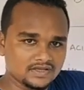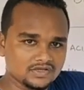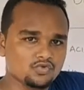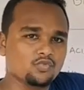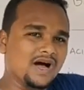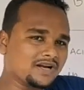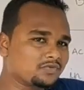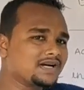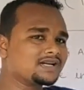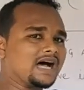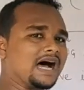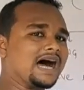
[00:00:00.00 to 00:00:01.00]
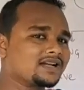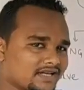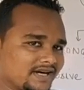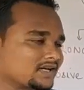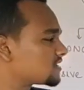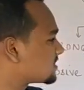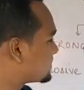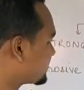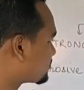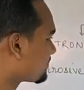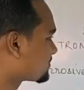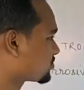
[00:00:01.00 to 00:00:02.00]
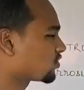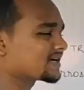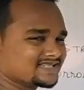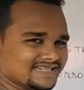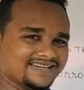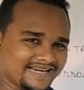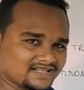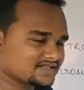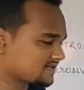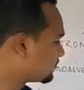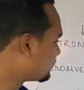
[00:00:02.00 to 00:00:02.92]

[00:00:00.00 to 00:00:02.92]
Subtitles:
So what are the characteristics of strong acid? Let's see